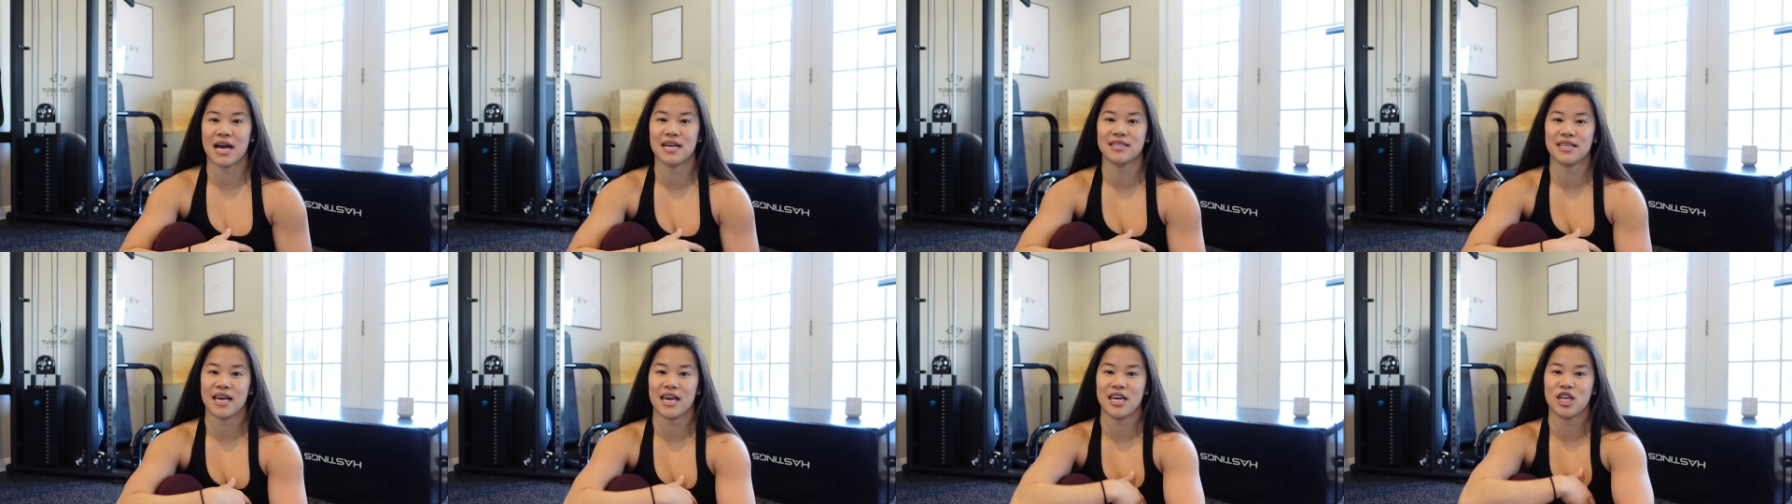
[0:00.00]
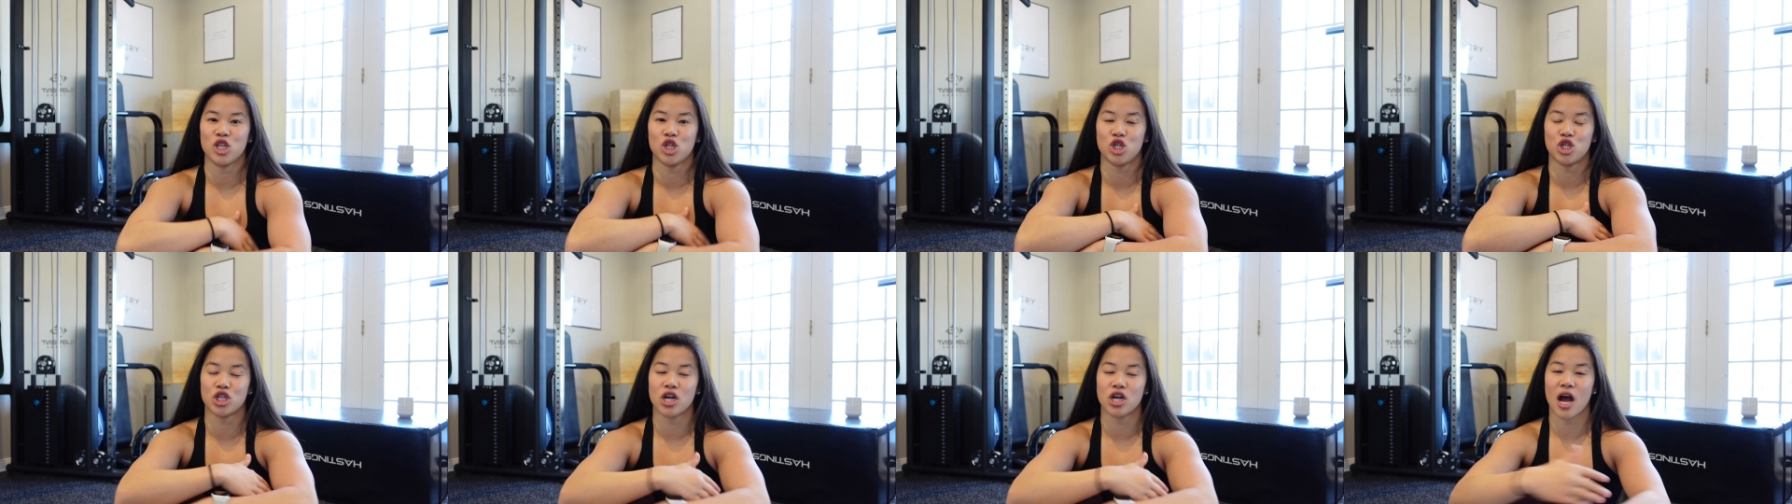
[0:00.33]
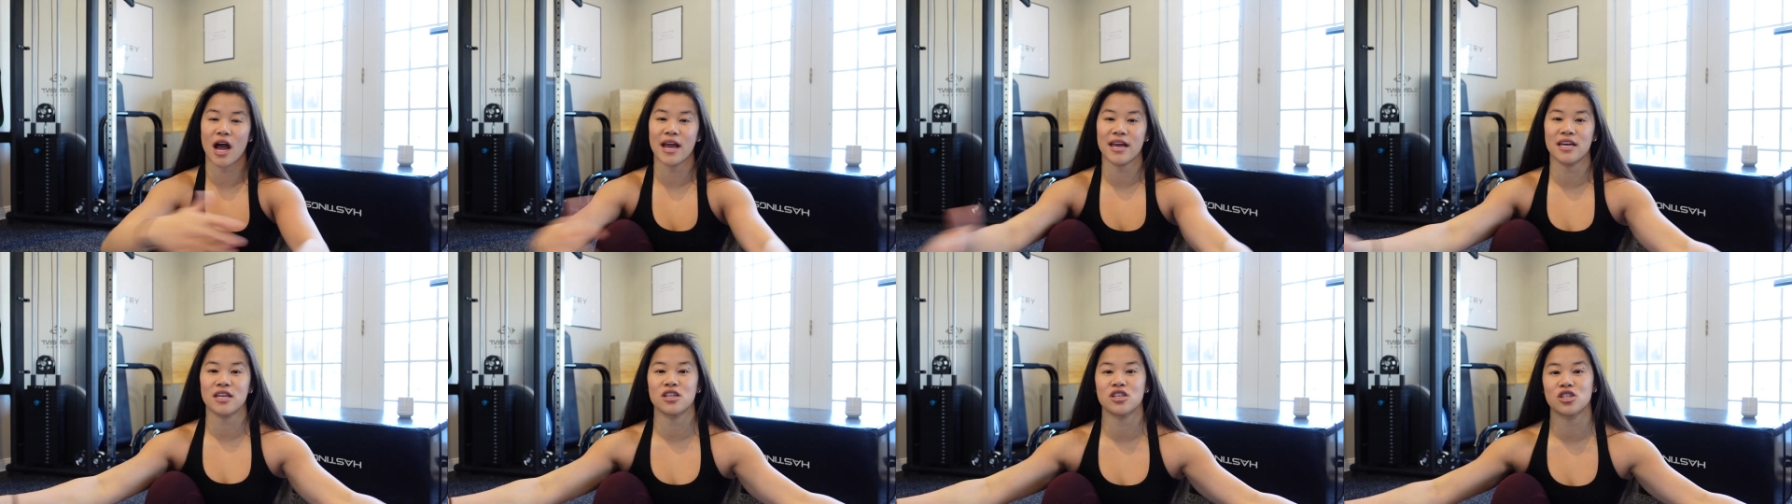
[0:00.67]
has a
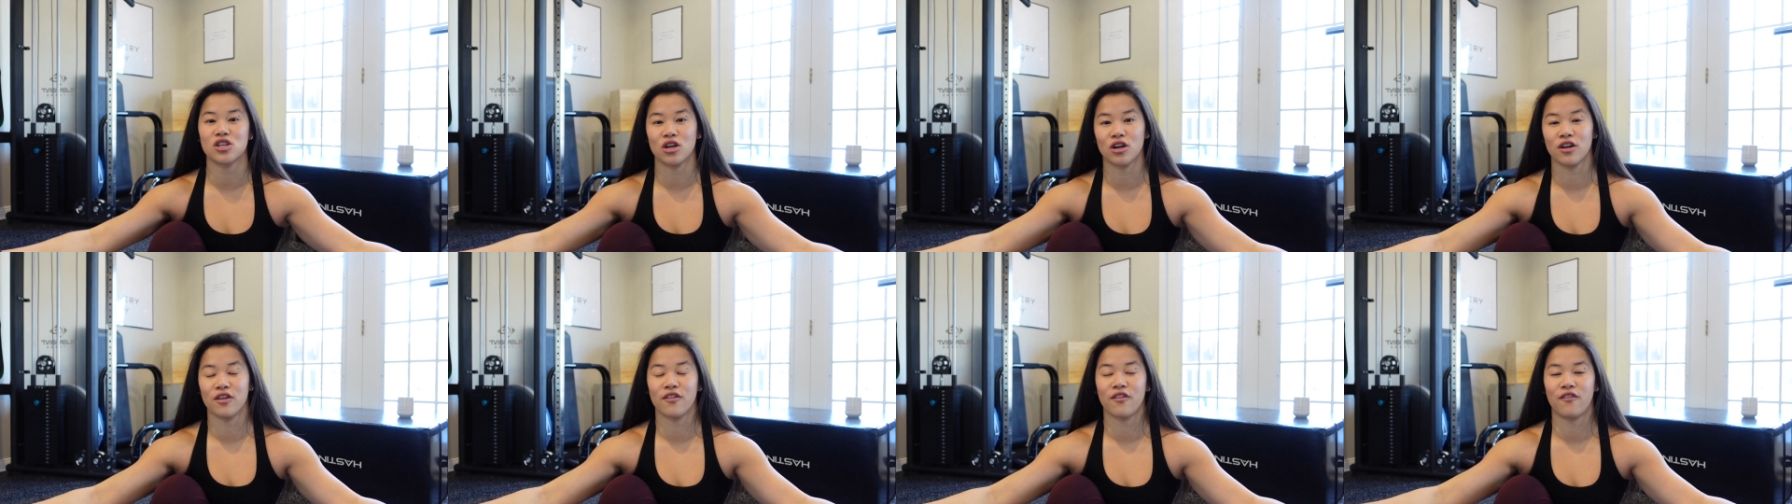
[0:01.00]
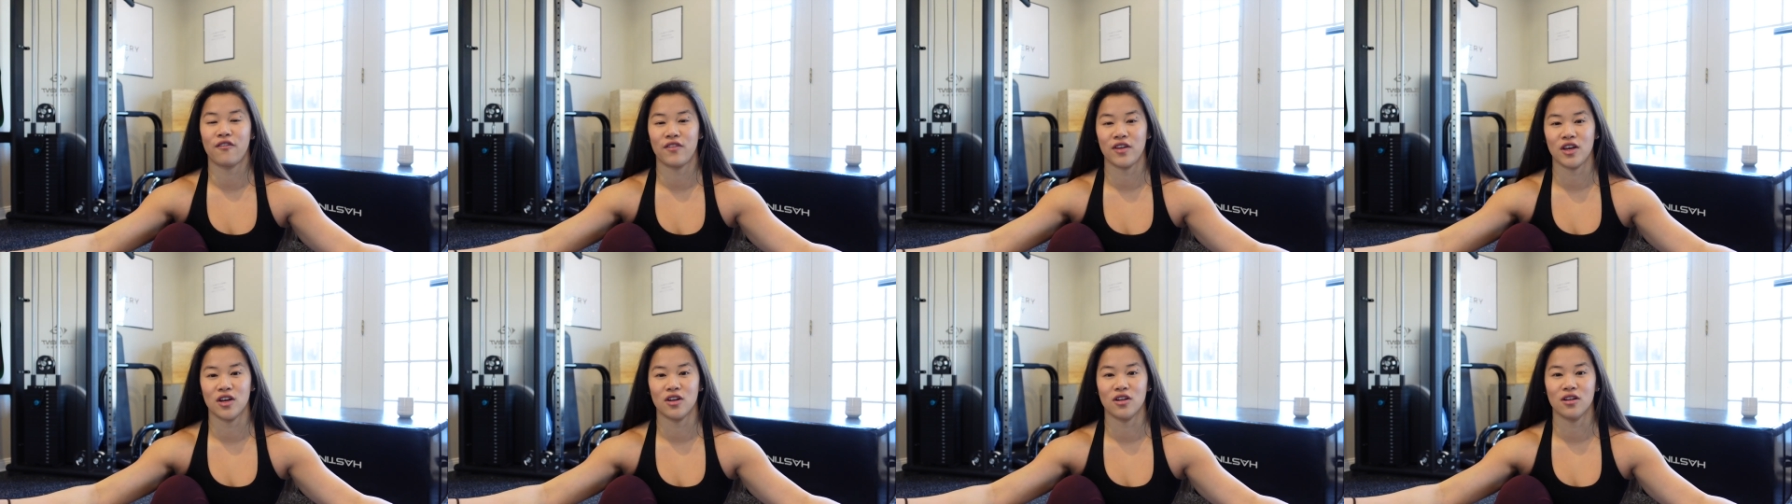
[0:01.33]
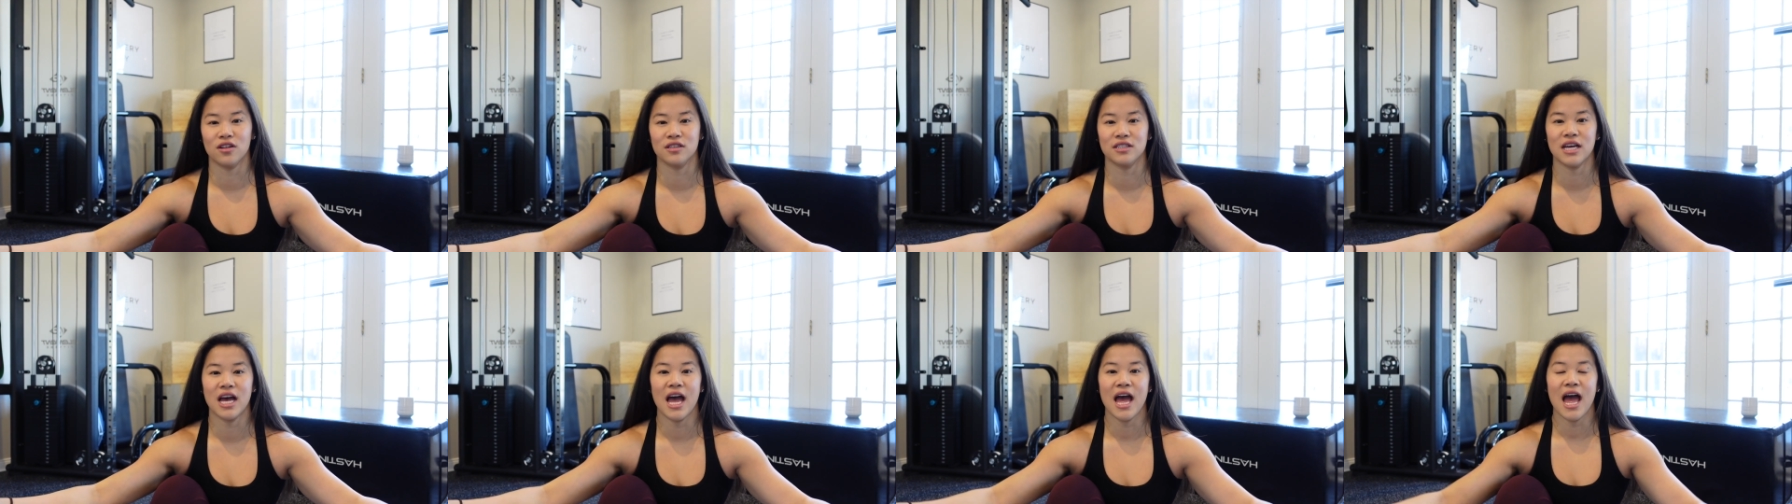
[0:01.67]
giant turf
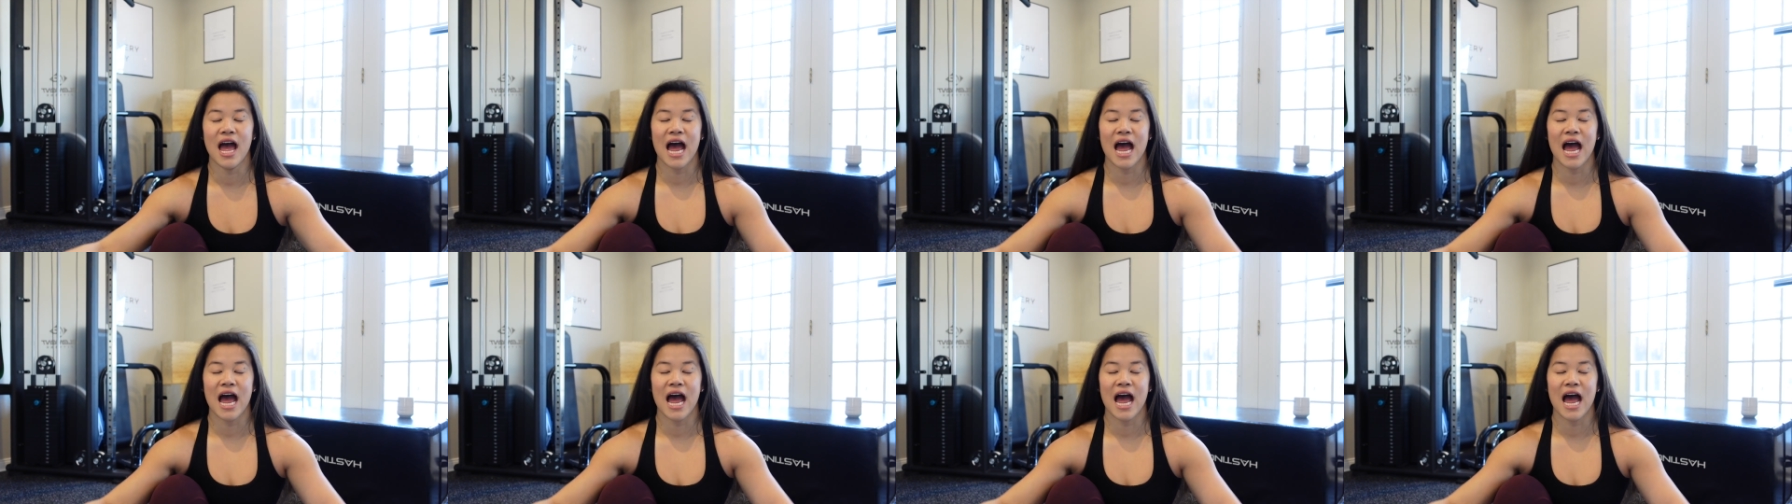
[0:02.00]
field,